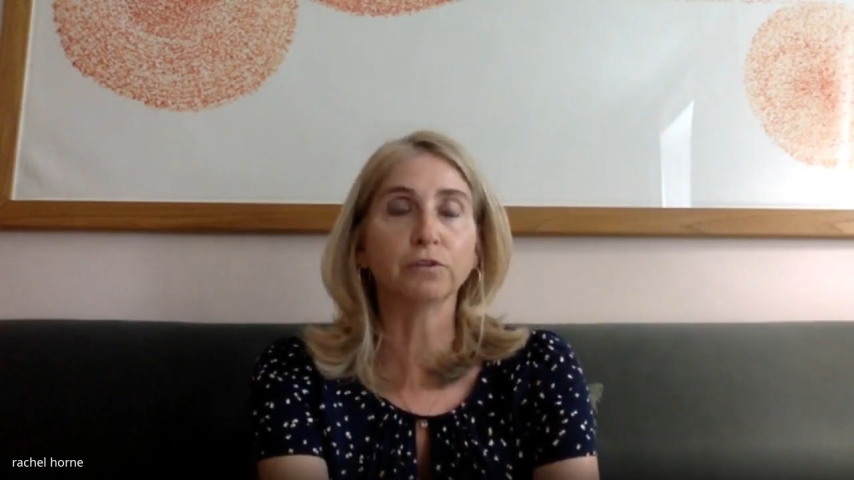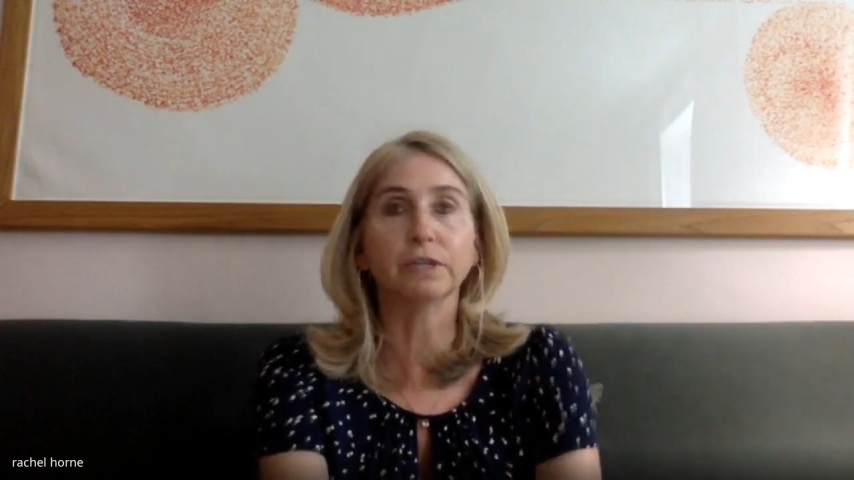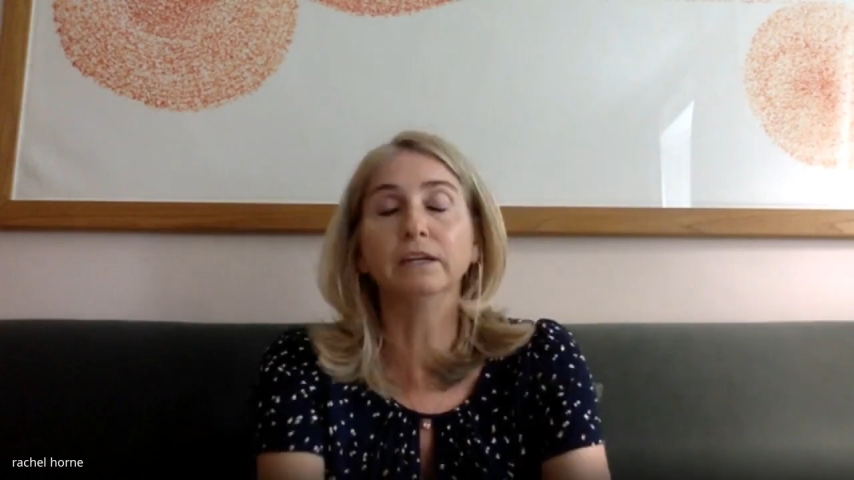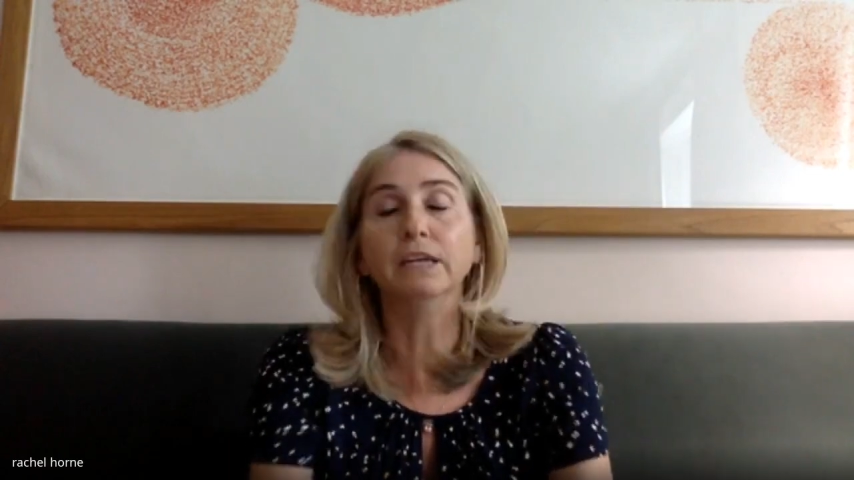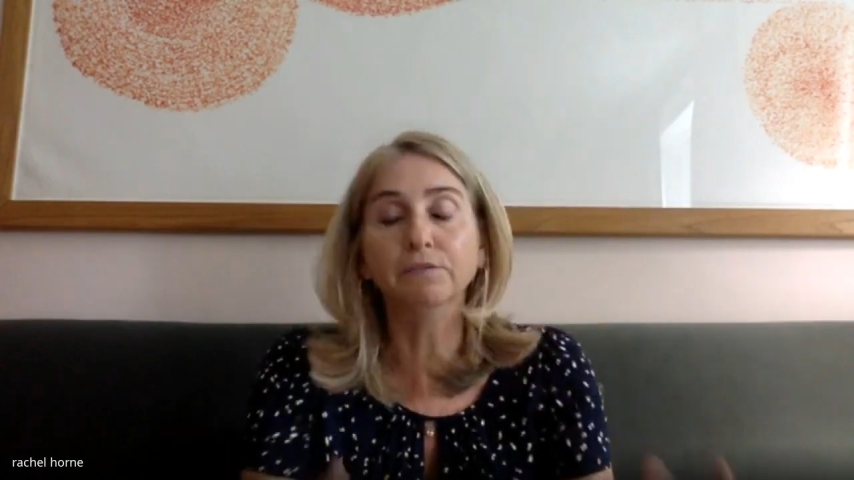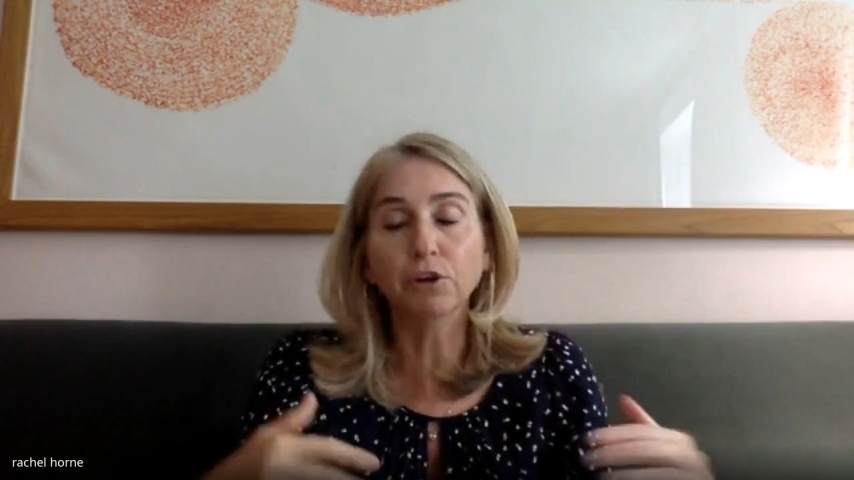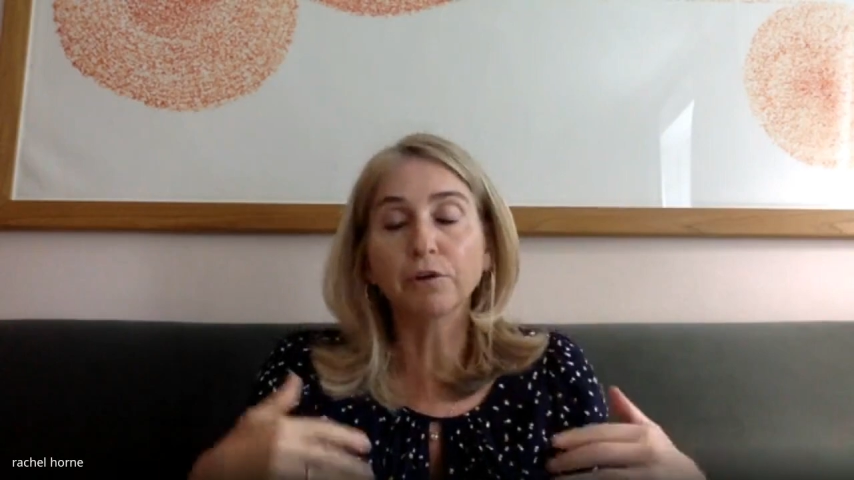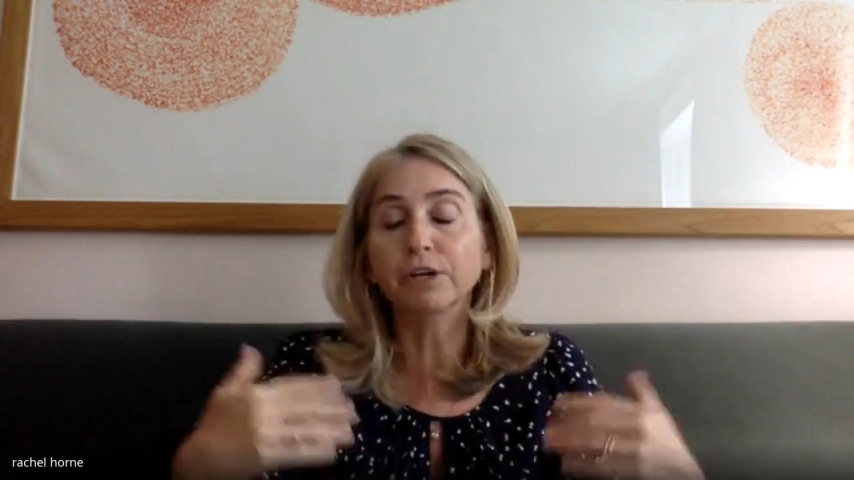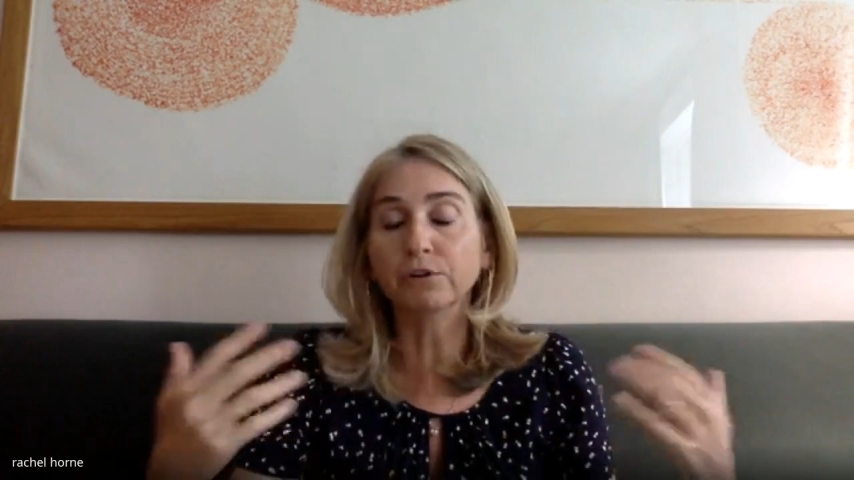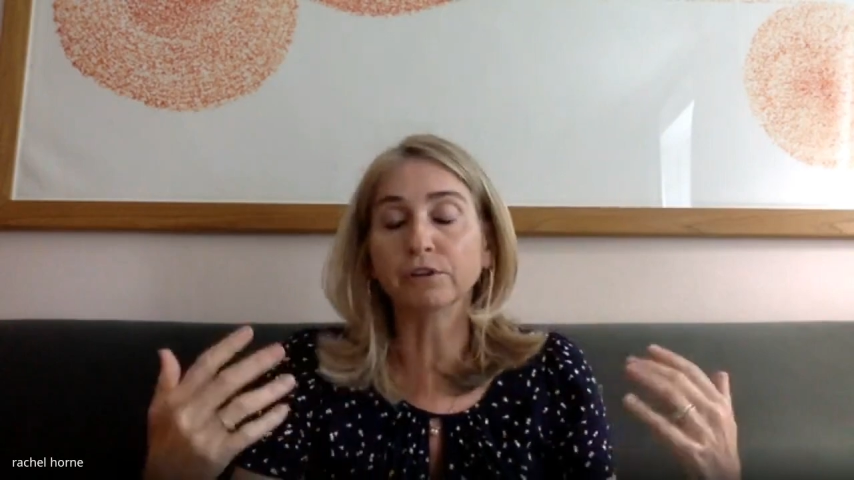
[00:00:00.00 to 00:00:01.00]
and even though
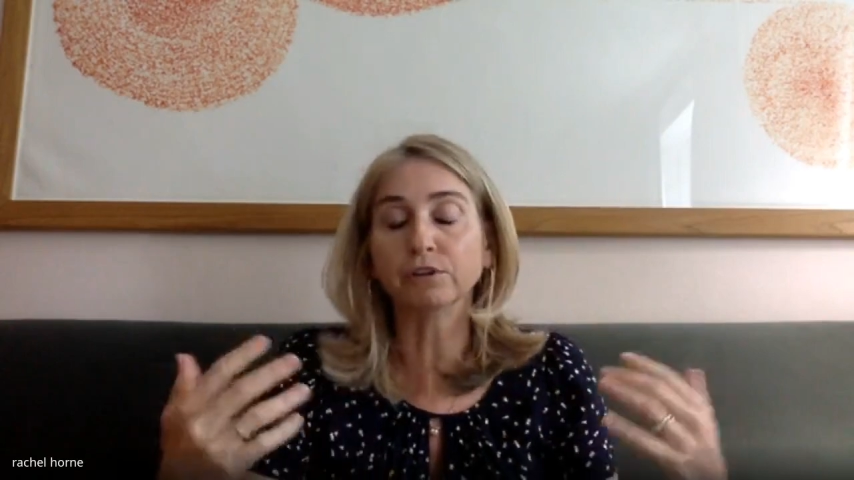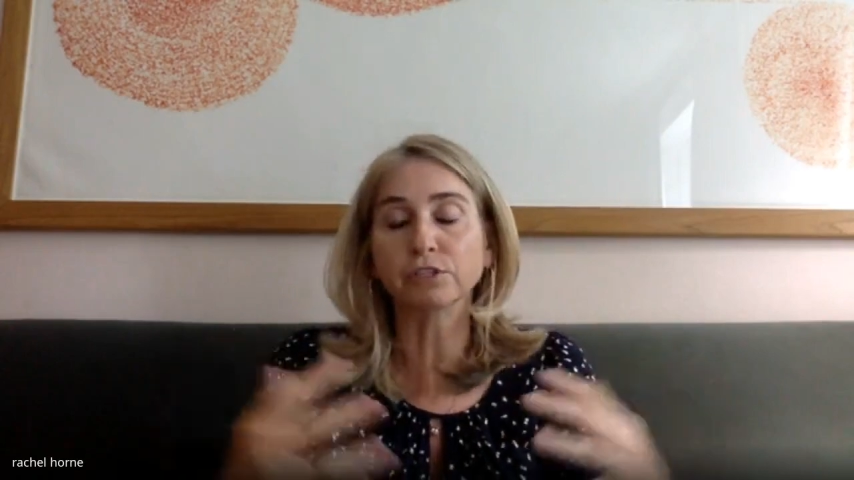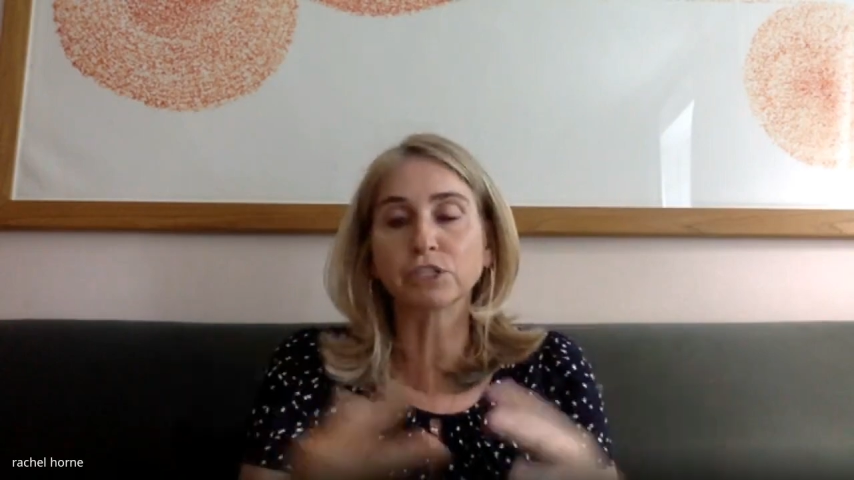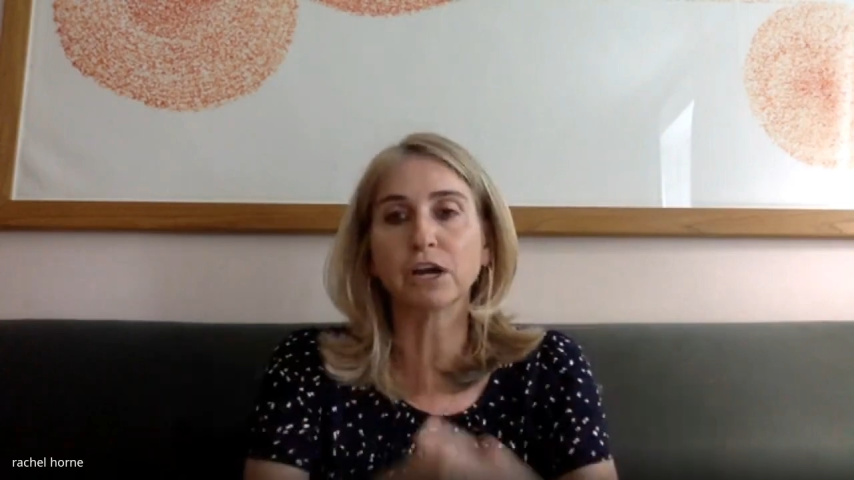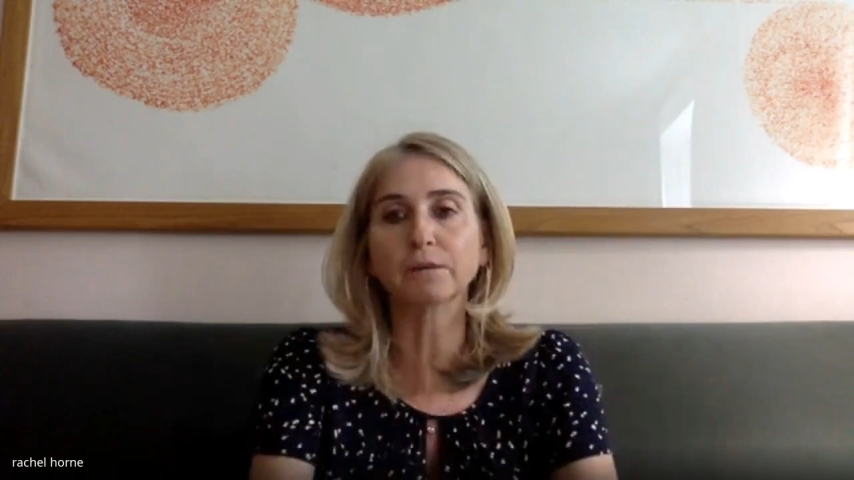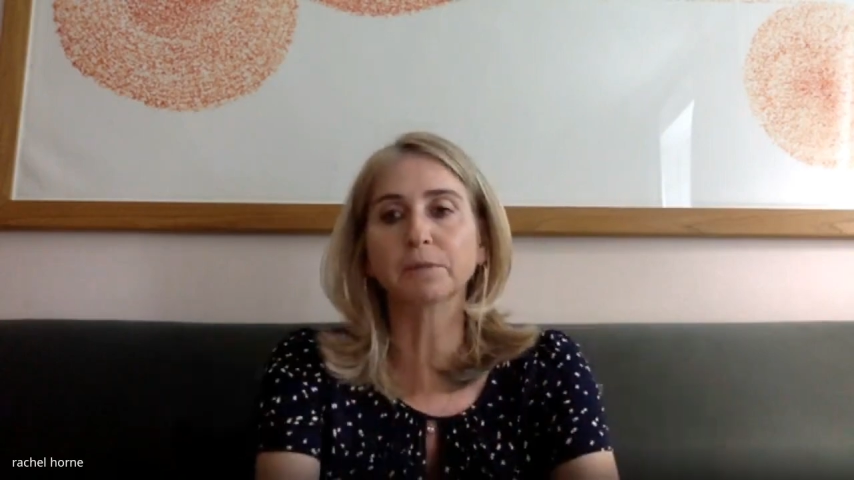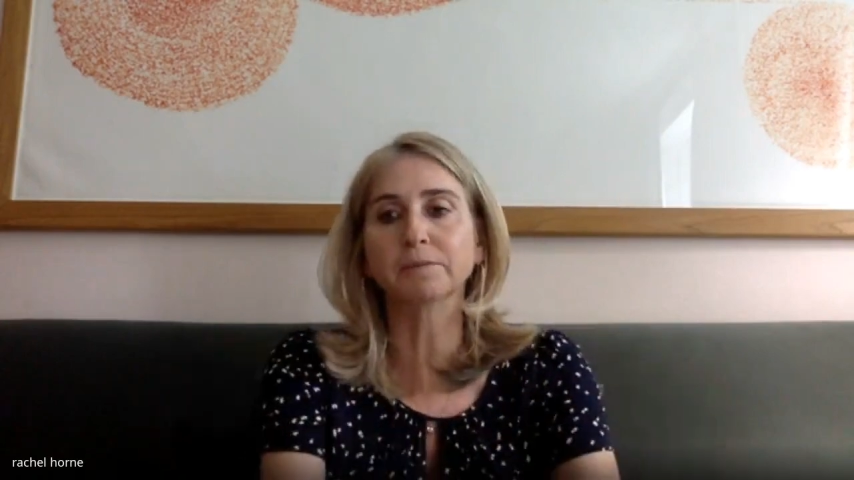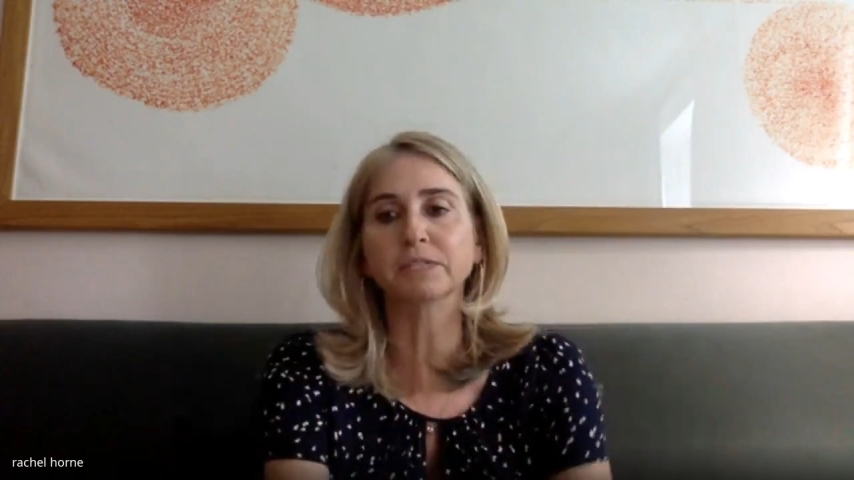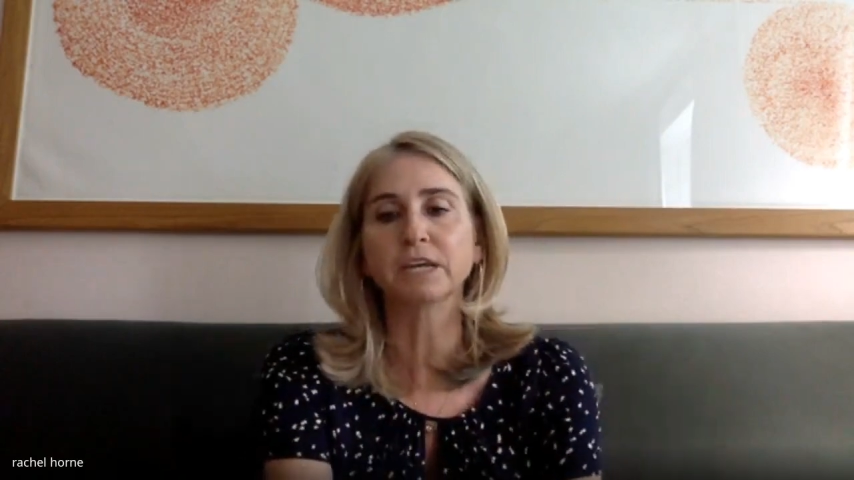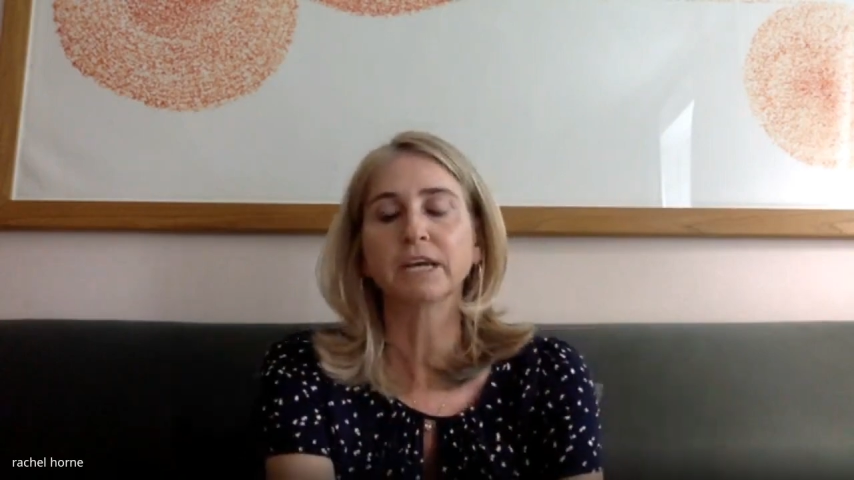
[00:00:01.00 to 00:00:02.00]
I know that there are time
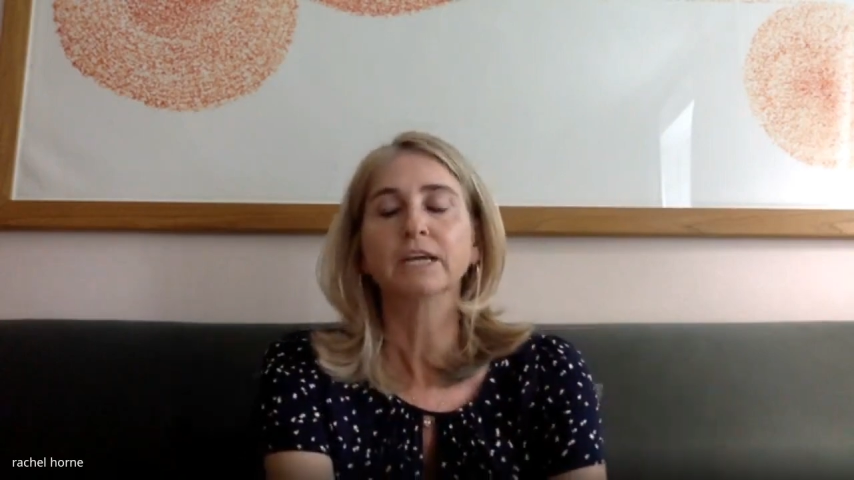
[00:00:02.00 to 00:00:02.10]
limits,